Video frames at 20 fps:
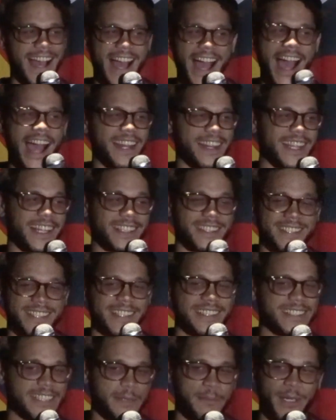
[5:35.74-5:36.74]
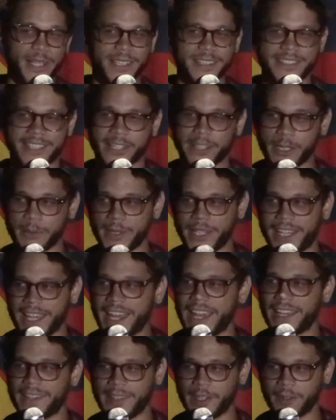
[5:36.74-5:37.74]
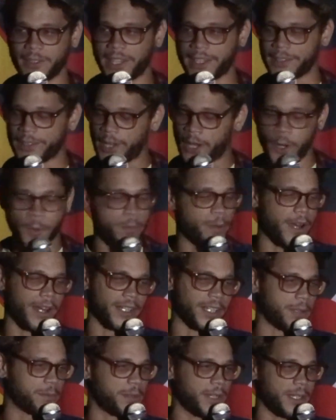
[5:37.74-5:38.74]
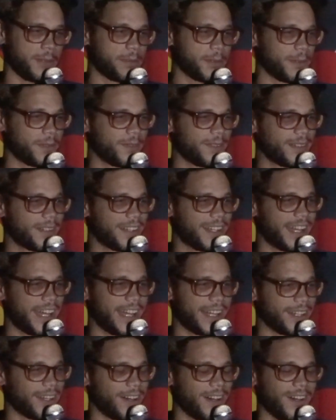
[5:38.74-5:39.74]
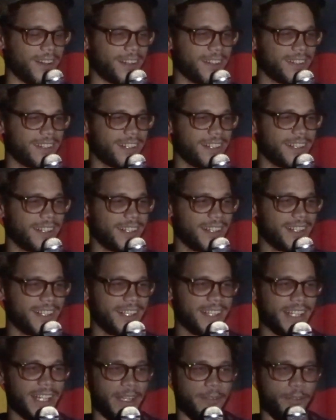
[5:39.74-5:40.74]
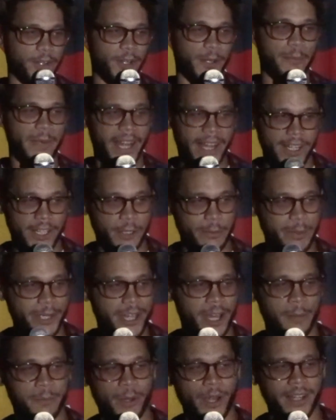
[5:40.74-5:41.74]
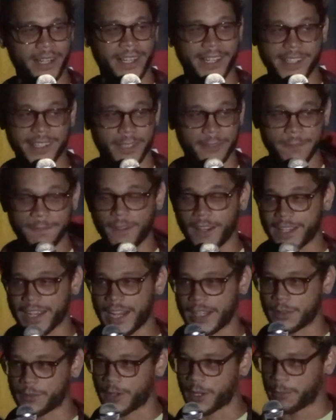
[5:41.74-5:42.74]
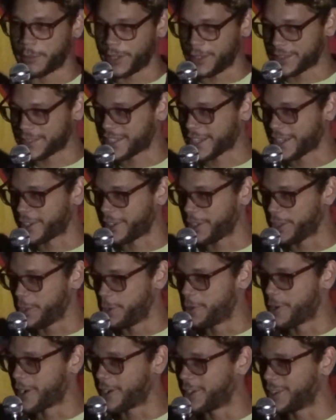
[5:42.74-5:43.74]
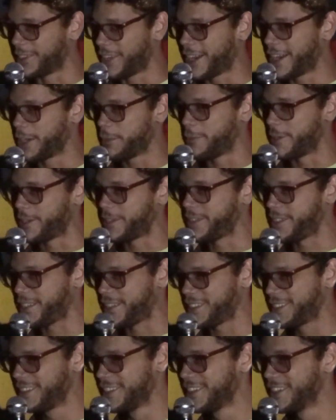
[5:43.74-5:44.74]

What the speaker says: I think since the military began, there were like no pregnant people at all. If you're a man and you become pregnant, get the fuck out of our military. You are a liability.